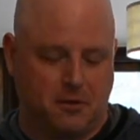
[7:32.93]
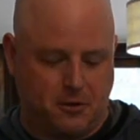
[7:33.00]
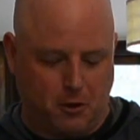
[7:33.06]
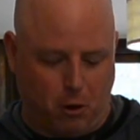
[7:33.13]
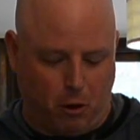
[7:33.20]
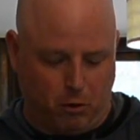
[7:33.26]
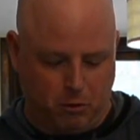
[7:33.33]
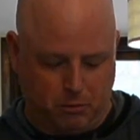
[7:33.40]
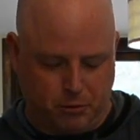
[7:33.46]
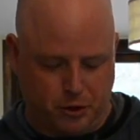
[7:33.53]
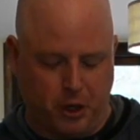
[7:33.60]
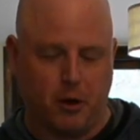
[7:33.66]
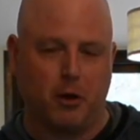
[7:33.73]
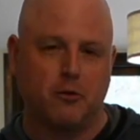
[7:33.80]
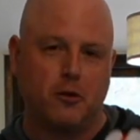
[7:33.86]
So
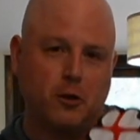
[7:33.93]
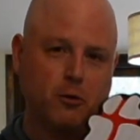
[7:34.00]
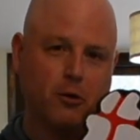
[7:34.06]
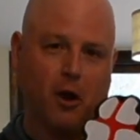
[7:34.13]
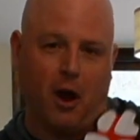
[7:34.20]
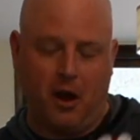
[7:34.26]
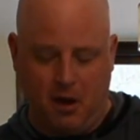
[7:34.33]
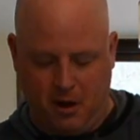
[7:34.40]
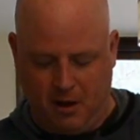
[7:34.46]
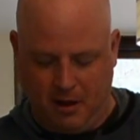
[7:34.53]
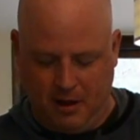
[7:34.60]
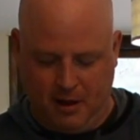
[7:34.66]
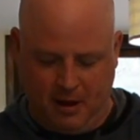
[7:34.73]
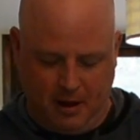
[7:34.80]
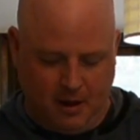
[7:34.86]
shout out to you, Don.
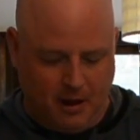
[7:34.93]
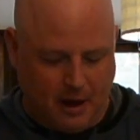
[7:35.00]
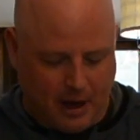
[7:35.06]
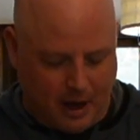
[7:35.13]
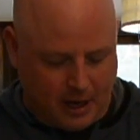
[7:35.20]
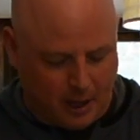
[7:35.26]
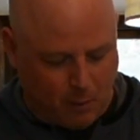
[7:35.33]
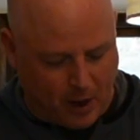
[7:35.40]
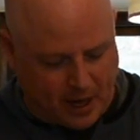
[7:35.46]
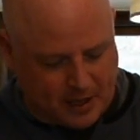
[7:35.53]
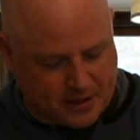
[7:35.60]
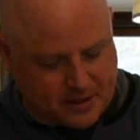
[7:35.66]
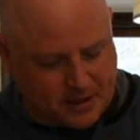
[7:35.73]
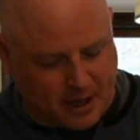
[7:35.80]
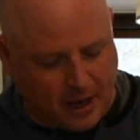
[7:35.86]

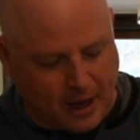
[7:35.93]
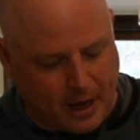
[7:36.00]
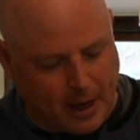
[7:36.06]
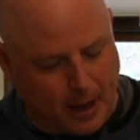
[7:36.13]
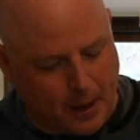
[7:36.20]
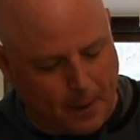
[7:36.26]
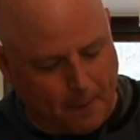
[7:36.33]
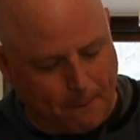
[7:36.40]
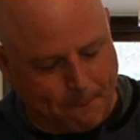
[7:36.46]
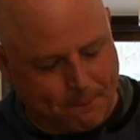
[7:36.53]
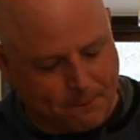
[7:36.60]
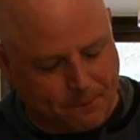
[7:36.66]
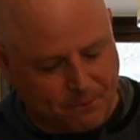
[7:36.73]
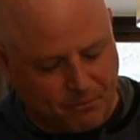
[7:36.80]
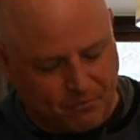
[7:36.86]
Anyways,
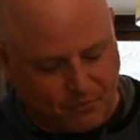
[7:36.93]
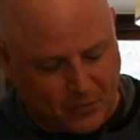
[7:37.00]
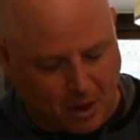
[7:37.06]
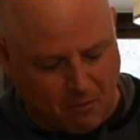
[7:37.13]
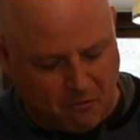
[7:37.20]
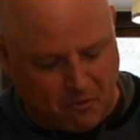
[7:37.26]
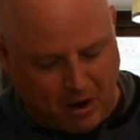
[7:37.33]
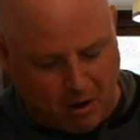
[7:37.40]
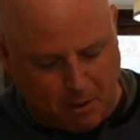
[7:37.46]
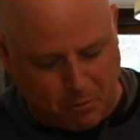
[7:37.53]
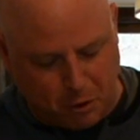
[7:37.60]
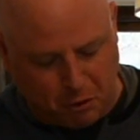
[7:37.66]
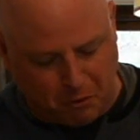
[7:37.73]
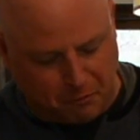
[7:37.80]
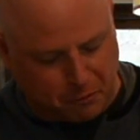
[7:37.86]
very
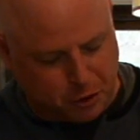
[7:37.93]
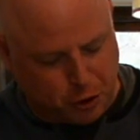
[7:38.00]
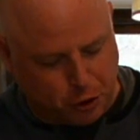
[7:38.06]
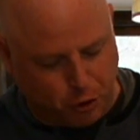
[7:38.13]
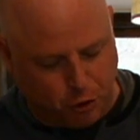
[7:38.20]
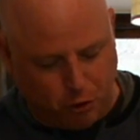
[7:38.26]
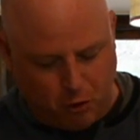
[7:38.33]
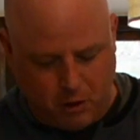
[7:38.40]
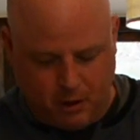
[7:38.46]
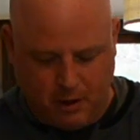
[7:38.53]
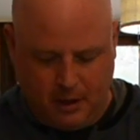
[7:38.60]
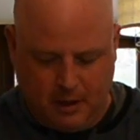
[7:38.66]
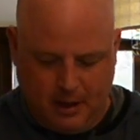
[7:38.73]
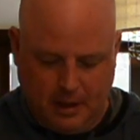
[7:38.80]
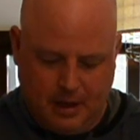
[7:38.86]
beautiful shoe.
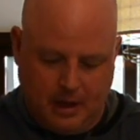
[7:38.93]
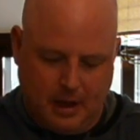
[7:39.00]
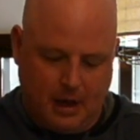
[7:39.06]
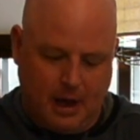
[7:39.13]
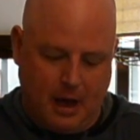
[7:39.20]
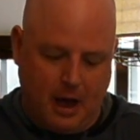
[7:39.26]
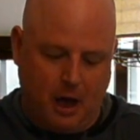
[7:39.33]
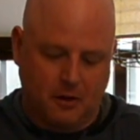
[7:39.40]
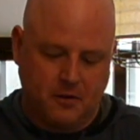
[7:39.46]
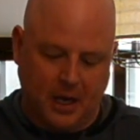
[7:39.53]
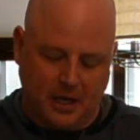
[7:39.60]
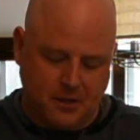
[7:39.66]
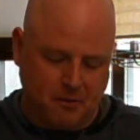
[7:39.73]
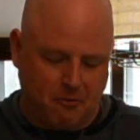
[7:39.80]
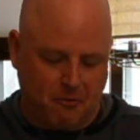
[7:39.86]
I'll
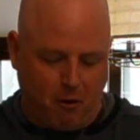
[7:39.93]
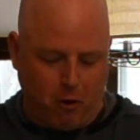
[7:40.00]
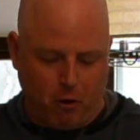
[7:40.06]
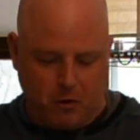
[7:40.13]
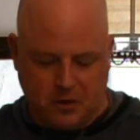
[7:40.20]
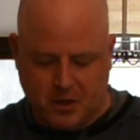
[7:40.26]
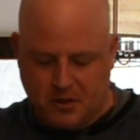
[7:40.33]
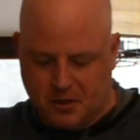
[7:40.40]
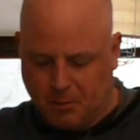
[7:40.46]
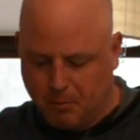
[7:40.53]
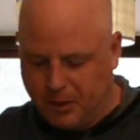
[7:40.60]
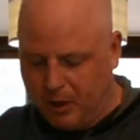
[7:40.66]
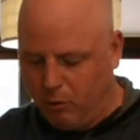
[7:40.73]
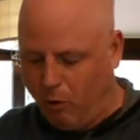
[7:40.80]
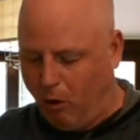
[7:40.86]
take some photos and some
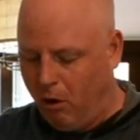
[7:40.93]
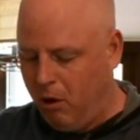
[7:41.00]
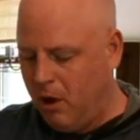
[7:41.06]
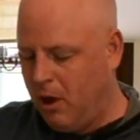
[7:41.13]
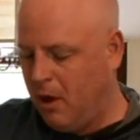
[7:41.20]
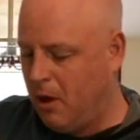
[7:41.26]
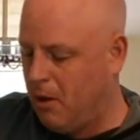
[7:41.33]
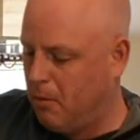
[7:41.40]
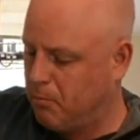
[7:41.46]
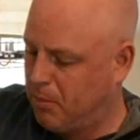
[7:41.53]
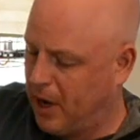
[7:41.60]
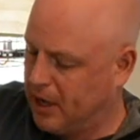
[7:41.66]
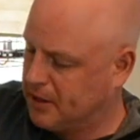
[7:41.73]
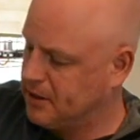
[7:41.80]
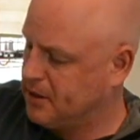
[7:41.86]
B-roll,
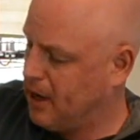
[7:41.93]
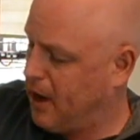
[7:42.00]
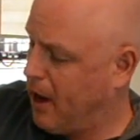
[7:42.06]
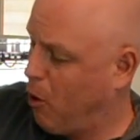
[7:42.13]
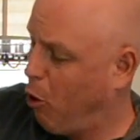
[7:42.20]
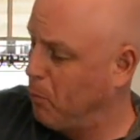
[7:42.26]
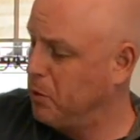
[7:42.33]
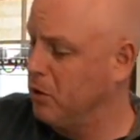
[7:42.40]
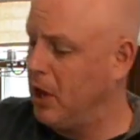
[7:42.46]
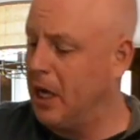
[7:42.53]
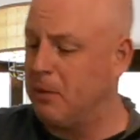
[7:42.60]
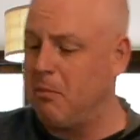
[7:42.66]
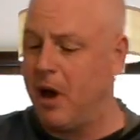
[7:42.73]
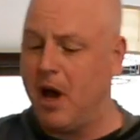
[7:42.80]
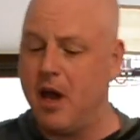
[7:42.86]
but I hope you
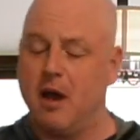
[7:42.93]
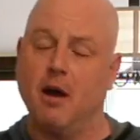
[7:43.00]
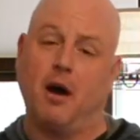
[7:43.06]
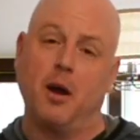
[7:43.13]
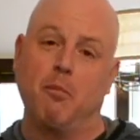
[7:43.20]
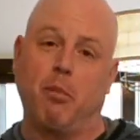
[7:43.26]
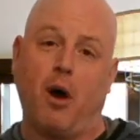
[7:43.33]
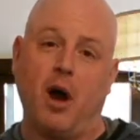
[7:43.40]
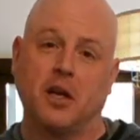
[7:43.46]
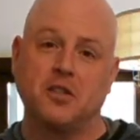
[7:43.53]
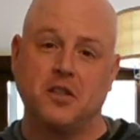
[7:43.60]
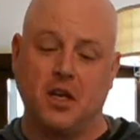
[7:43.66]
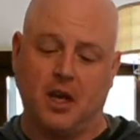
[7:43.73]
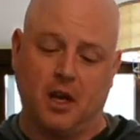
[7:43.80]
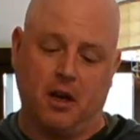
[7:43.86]
like my
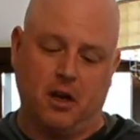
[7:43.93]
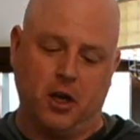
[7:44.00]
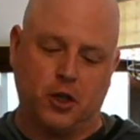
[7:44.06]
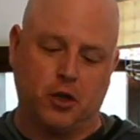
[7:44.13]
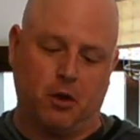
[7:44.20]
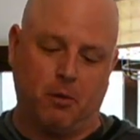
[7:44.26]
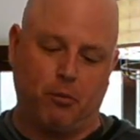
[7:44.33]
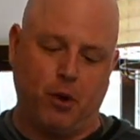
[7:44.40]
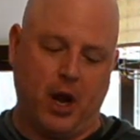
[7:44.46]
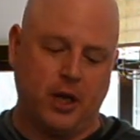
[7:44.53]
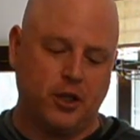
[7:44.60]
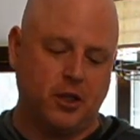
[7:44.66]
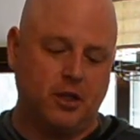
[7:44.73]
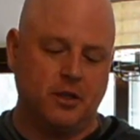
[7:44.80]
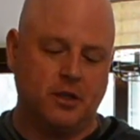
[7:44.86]
unboxing and initial
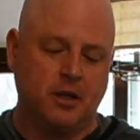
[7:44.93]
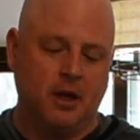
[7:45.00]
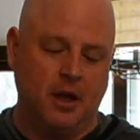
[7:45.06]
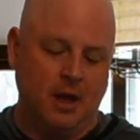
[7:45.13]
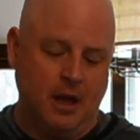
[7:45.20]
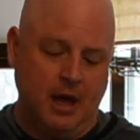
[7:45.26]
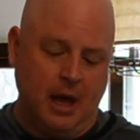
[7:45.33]
impressions.